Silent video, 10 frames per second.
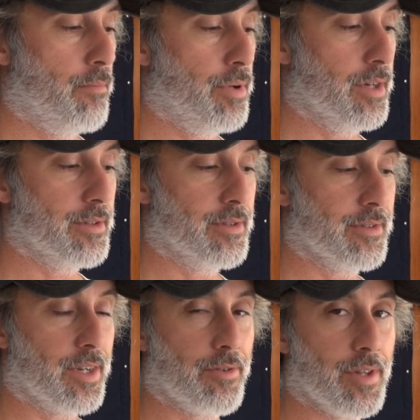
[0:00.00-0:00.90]
But
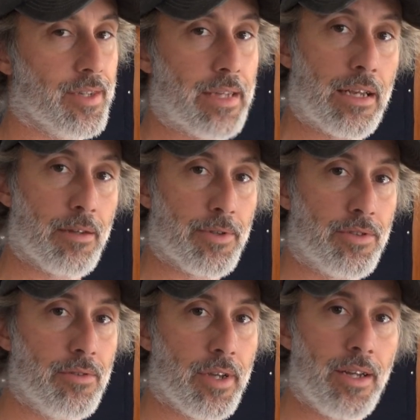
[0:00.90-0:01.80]
since I realized that a little bit
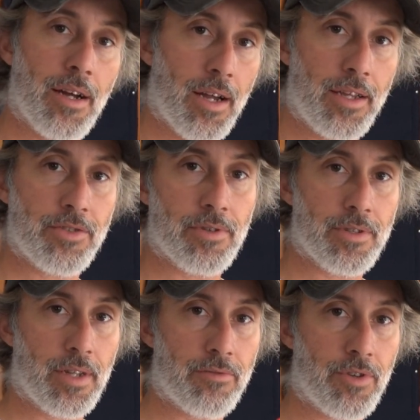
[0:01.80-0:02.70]
too late, I at least
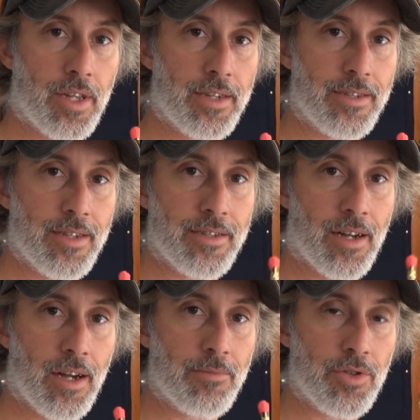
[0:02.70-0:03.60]
realized it in
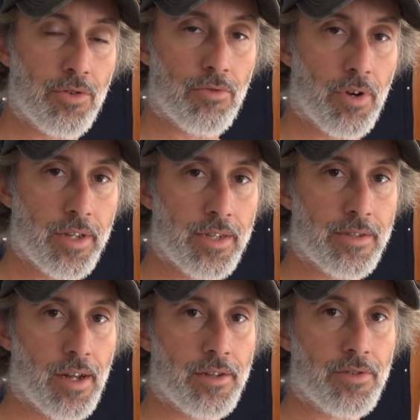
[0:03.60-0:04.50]
time to run
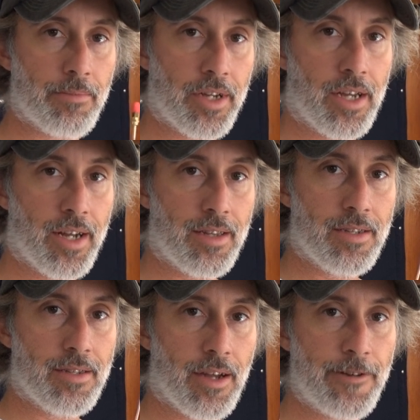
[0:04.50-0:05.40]
this line. So I'm going to connect
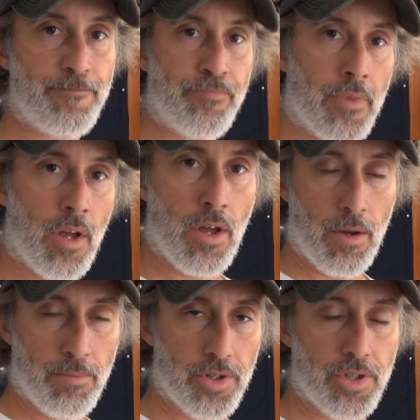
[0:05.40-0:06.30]
this line,
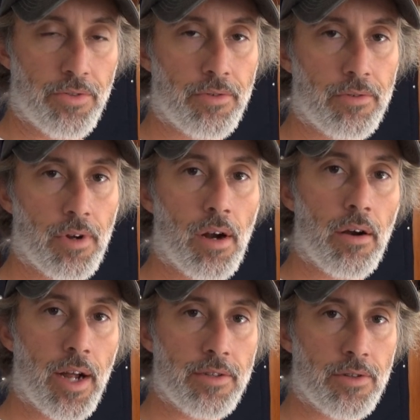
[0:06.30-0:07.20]
push it through
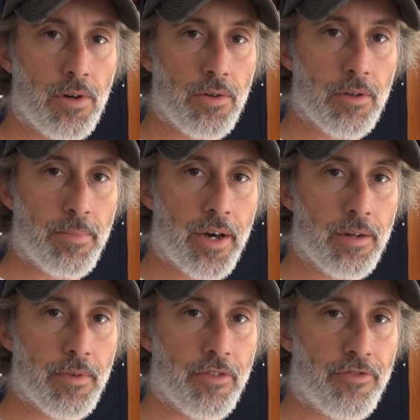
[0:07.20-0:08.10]
our exit hole in the
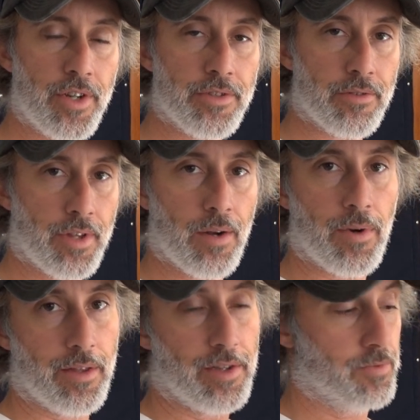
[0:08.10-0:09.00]
bottom of the freezer. That
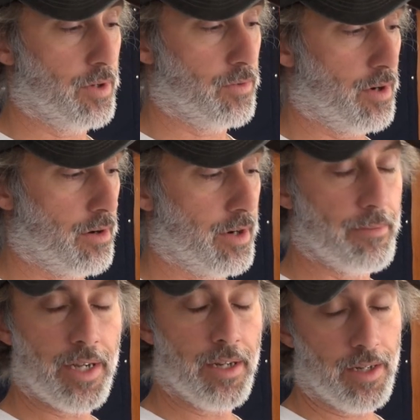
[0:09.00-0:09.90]
way this one will already
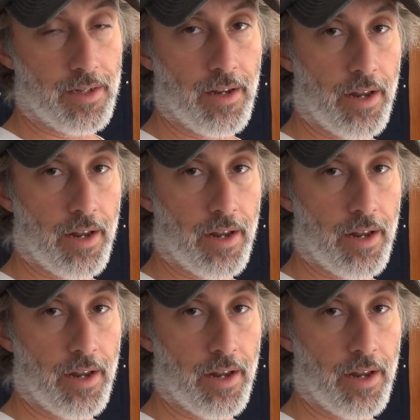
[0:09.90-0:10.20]
be connected.